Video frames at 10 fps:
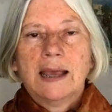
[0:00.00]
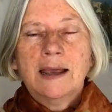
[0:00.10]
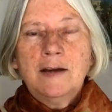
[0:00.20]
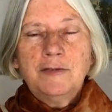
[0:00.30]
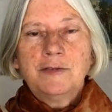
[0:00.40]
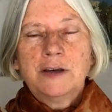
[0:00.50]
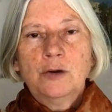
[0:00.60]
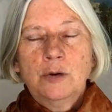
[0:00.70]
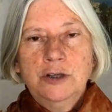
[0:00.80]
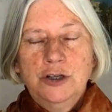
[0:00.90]
If
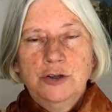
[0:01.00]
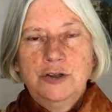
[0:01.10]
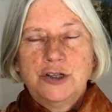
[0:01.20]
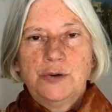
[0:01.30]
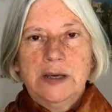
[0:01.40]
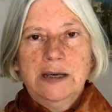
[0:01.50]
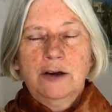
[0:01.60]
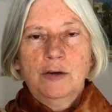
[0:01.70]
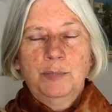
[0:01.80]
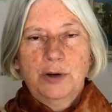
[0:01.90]
you're new to
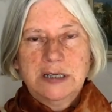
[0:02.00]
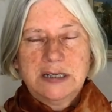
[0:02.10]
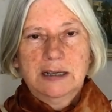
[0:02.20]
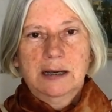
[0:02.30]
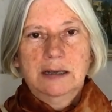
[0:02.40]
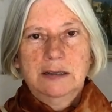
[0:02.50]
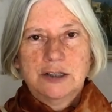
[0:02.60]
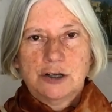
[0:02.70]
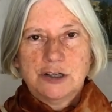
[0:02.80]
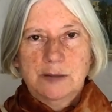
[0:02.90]
eco printing in the
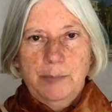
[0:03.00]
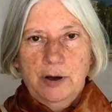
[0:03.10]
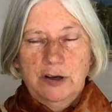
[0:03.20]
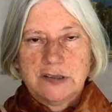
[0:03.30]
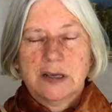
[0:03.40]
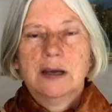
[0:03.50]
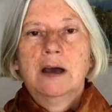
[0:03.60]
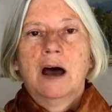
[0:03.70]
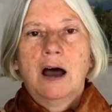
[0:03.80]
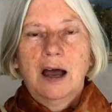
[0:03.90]
dirty pot,
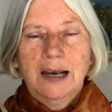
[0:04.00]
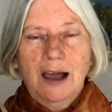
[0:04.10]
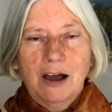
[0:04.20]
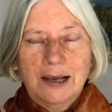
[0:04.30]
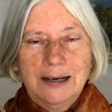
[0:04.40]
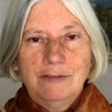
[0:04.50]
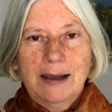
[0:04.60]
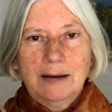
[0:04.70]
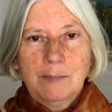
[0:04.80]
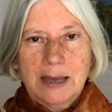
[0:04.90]
I highly
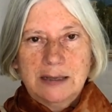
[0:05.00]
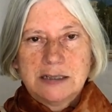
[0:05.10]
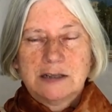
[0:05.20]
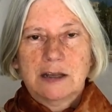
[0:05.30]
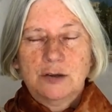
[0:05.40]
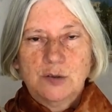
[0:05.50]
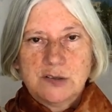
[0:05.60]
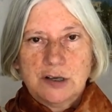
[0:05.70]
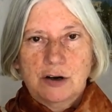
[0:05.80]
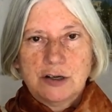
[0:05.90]
recommend that you
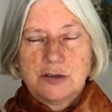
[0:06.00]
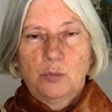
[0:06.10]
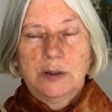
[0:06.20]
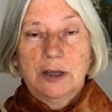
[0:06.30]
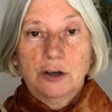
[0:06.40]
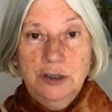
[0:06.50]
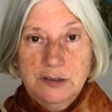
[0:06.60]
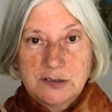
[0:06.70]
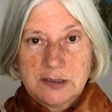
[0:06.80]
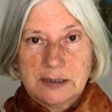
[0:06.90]
start with onion
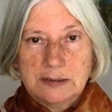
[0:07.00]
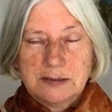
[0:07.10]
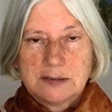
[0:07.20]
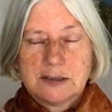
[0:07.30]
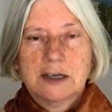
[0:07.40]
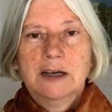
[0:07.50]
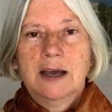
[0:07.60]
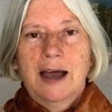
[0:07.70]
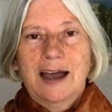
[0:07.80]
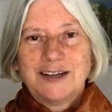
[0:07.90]
skins.
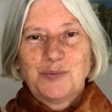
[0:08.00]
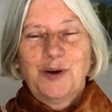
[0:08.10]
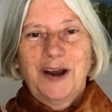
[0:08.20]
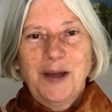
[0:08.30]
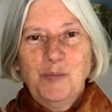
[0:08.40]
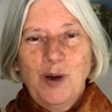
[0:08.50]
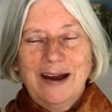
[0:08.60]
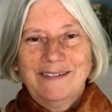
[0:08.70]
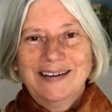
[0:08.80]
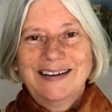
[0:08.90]
And what I'm
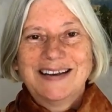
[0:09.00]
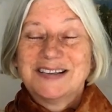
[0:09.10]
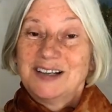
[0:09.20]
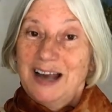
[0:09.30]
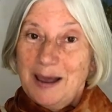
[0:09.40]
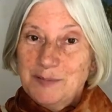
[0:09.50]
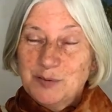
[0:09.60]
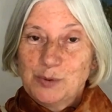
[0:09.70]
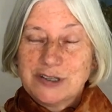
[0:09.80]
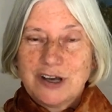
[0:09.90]
wearing is a lamb's
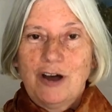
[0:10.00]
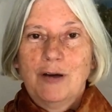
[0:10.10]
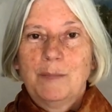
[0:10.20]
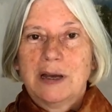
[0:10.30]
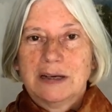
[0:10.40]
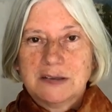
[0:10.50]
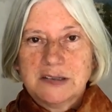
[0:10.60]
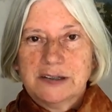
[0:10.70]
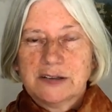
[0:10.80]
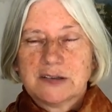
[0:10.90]
wool top and a
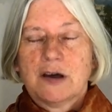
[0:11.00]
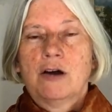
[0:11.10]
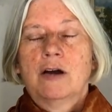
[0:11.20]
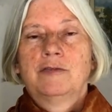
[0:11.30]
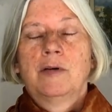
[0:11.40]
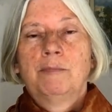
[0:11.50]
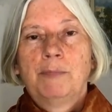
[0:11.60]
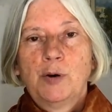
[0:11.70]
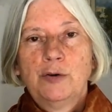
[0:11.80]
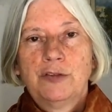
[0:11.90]
silk scarf,
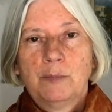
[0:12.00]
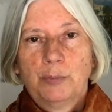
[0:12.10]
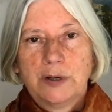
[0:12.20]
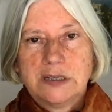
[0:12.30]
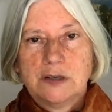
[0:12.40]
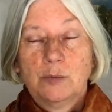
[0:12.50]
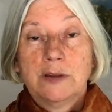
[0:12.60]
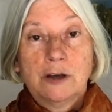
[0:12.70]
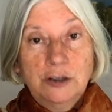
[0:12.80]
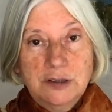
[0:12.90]
both printed with
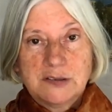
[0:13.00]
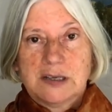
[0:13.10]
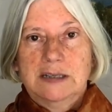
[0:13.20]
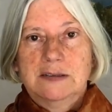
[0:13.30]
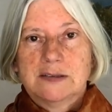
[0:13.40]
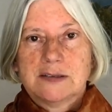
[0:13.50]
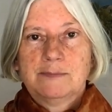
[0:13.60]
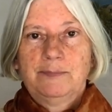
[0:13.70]
onion skins.